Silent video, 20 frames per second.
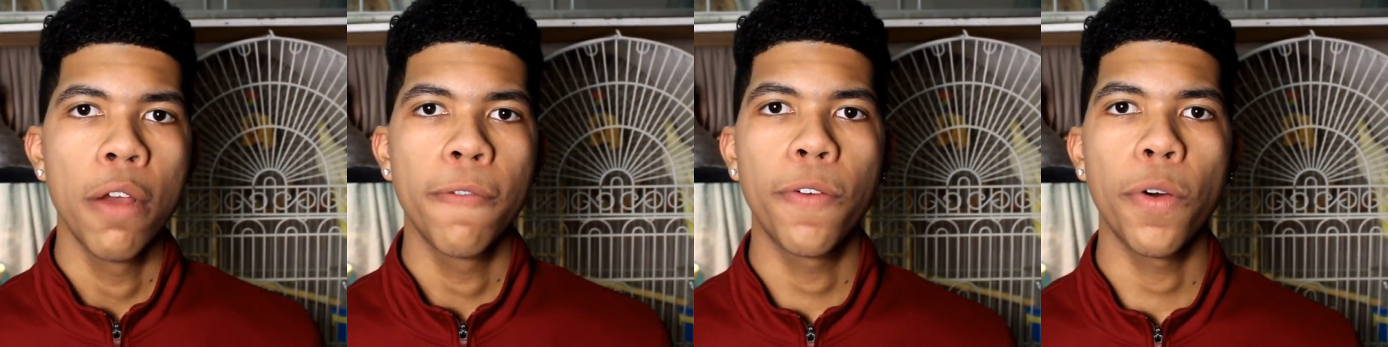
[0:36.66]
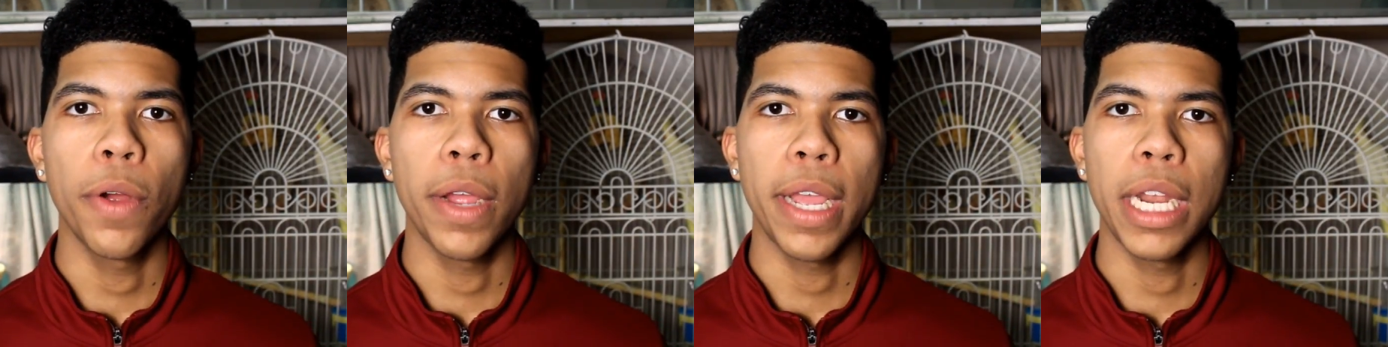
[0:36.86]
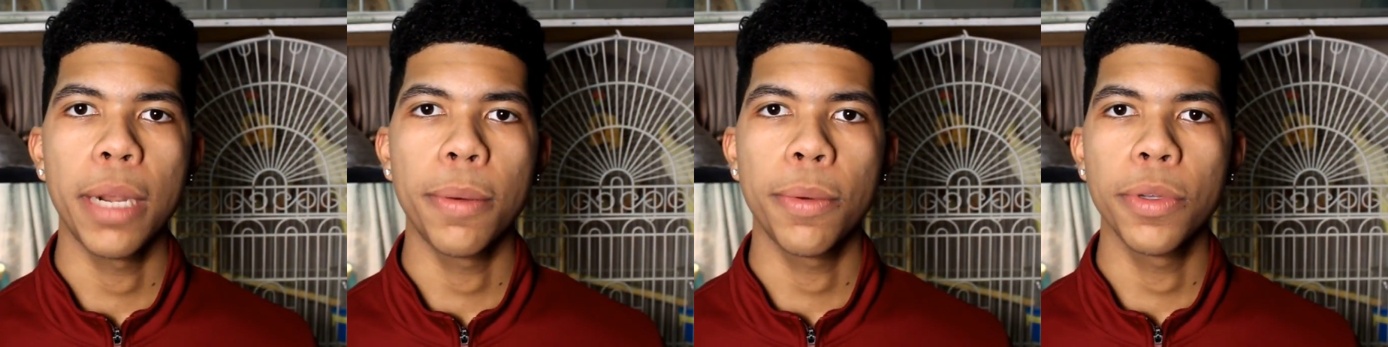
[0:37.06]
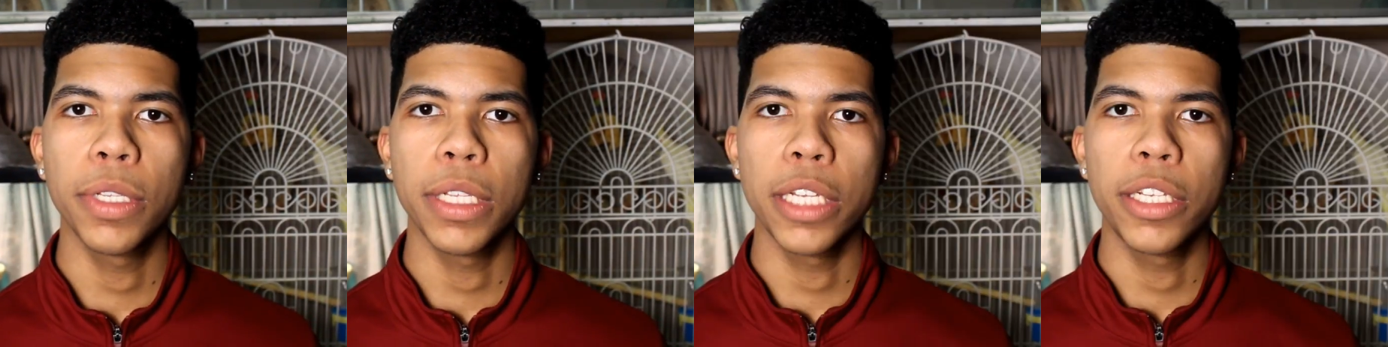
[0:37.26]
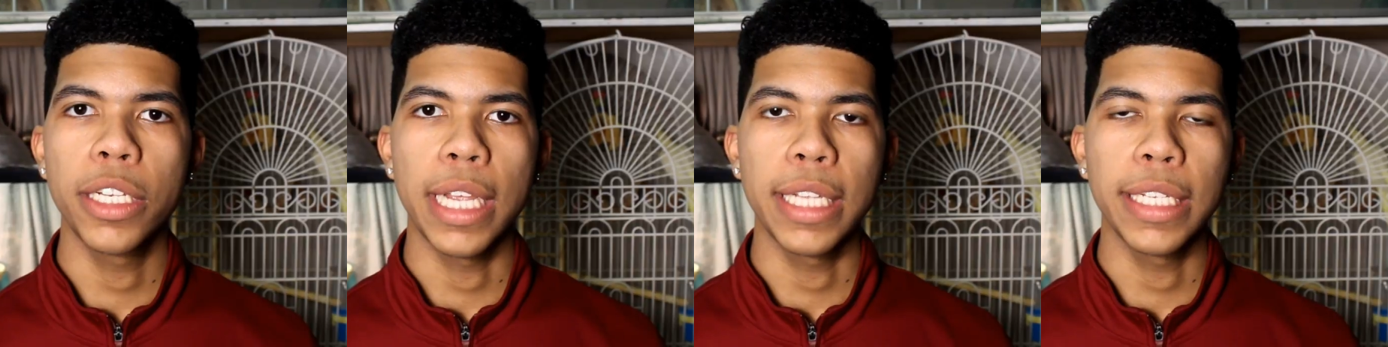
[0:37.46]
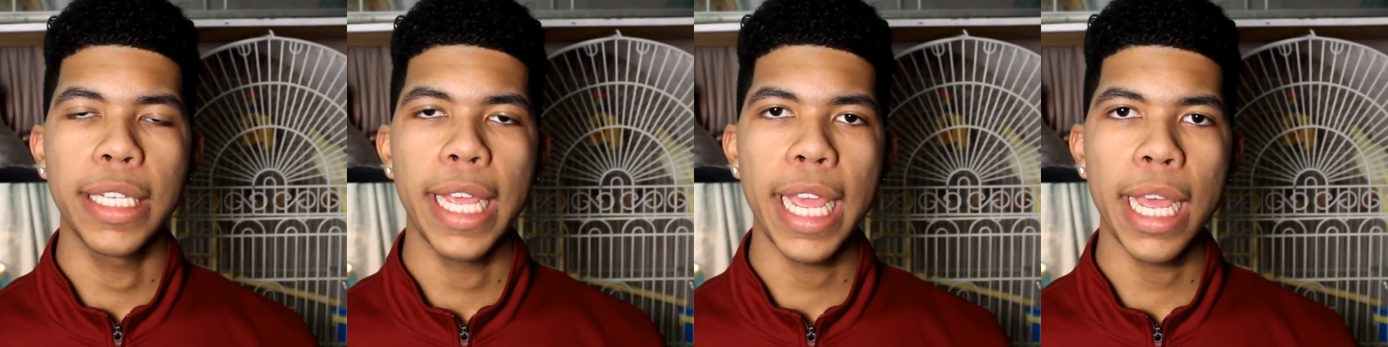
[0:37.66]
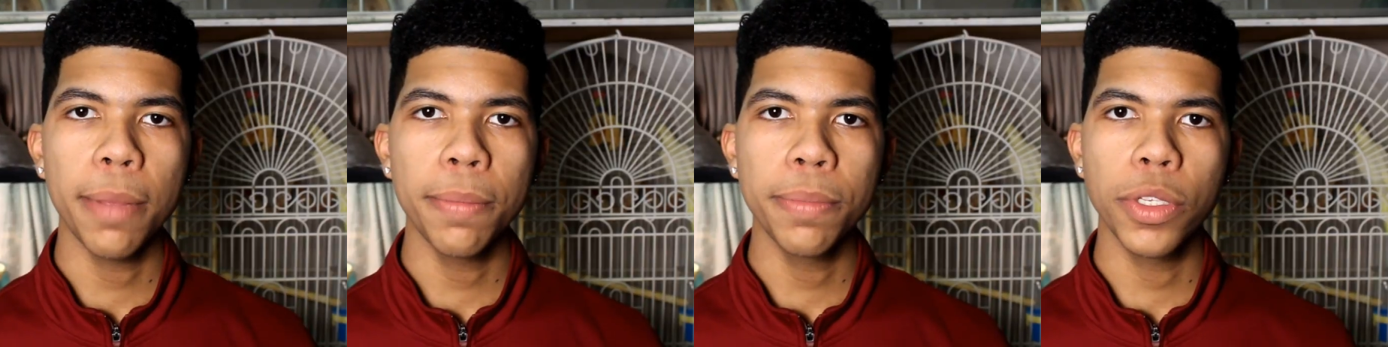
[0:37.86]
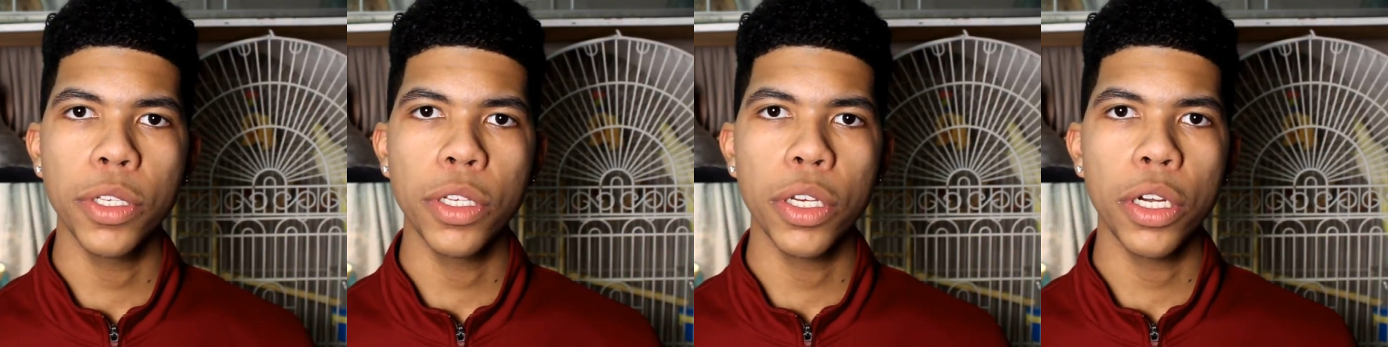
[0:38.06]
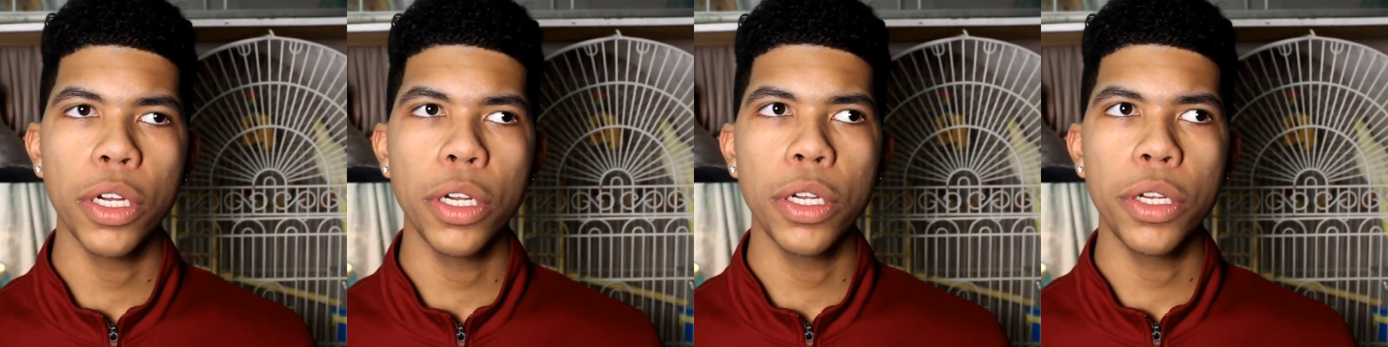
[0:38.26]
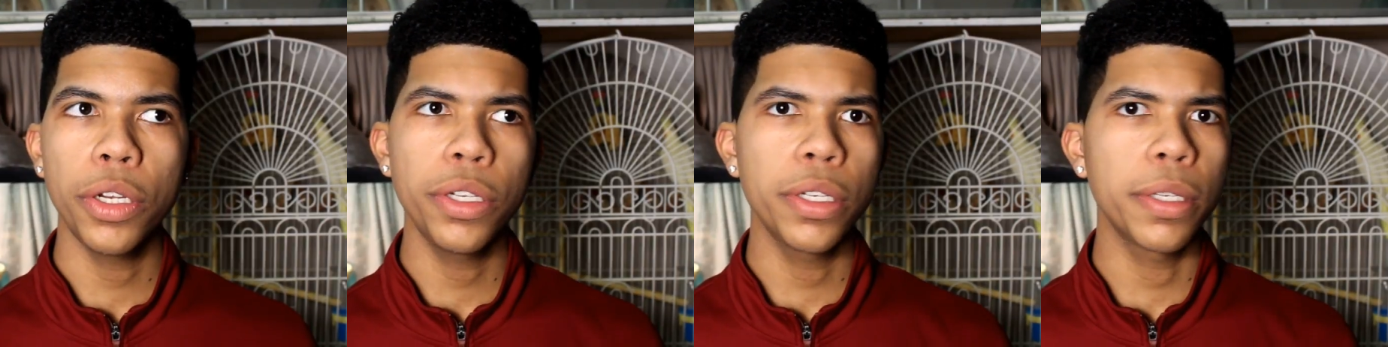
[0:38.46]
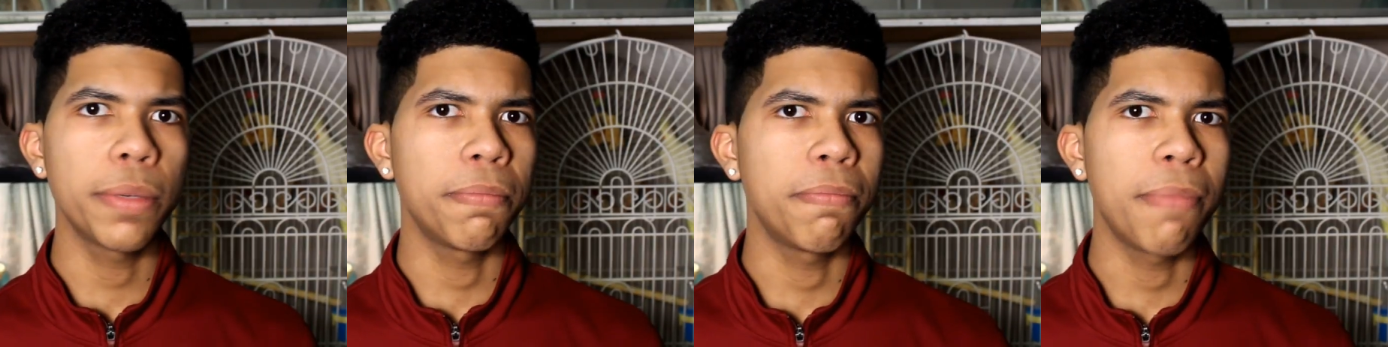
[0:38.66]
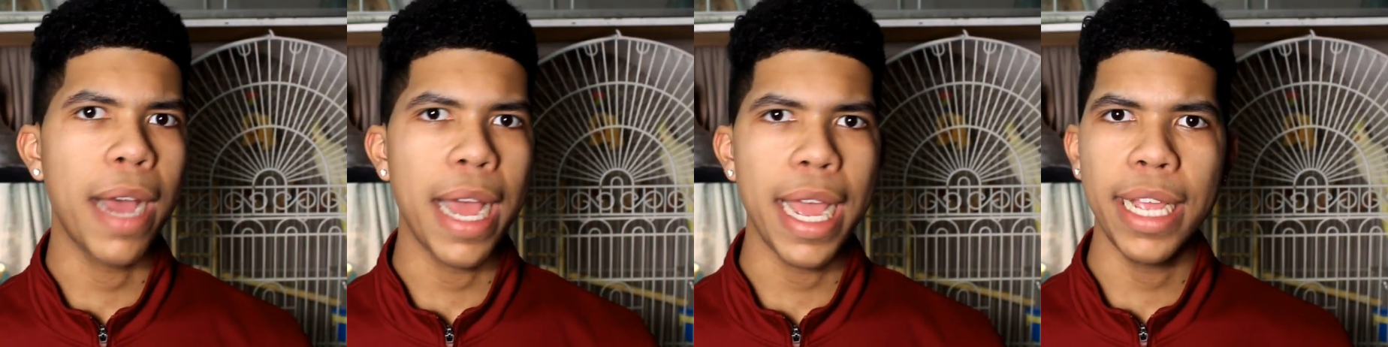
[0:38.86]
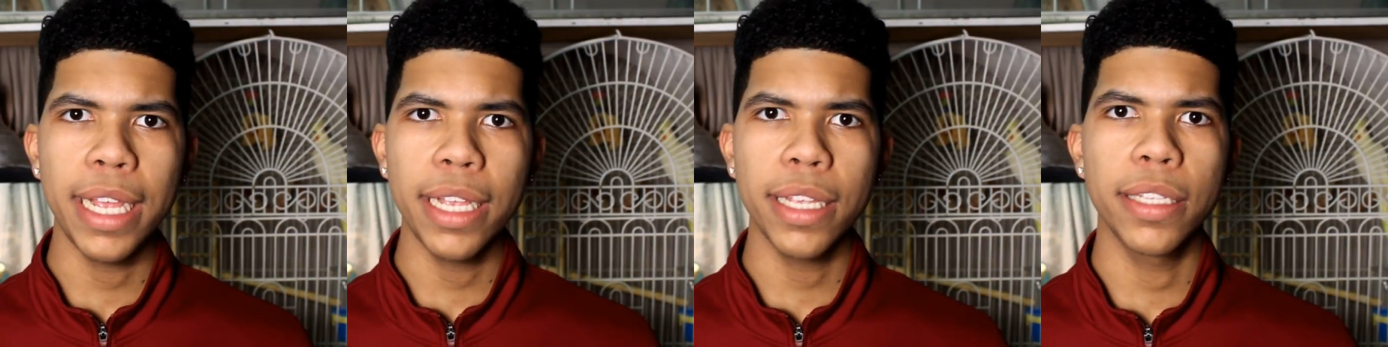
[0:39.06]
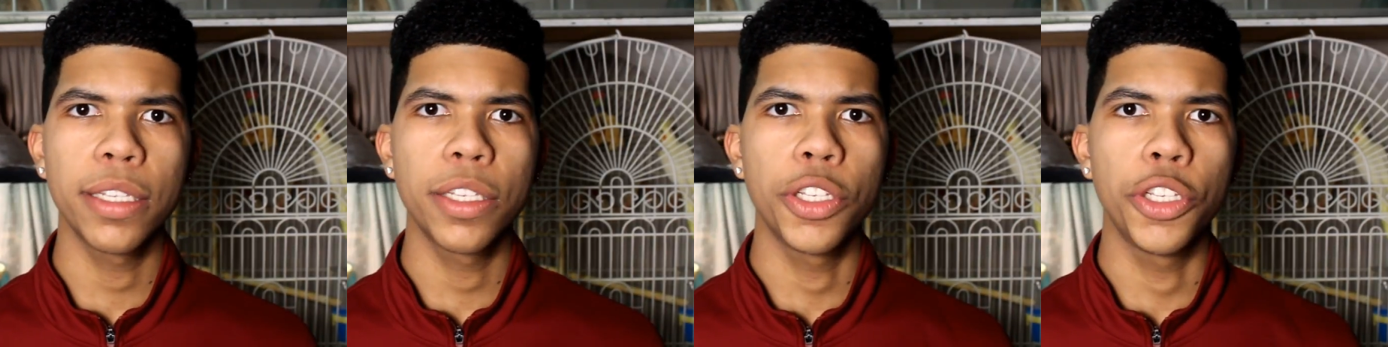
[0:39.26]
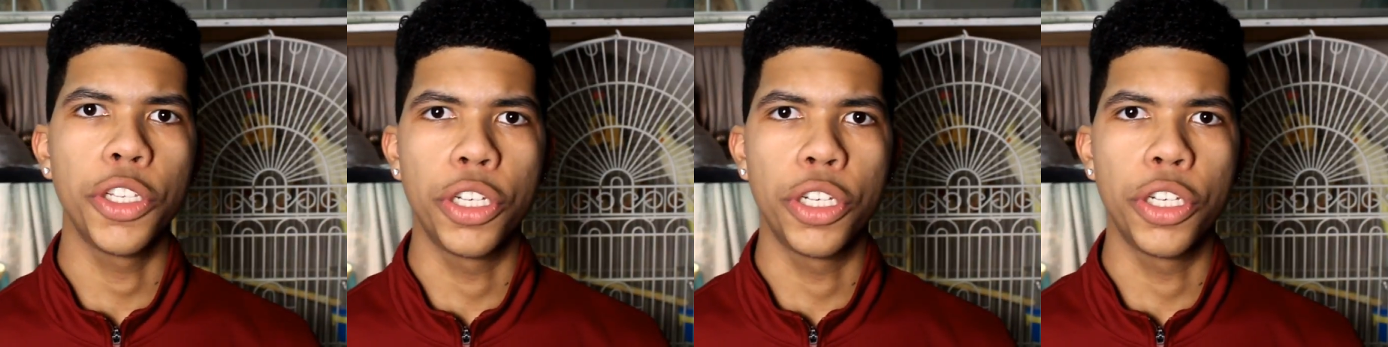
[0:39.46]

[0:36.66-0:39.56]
for animals such as hamsters, mice,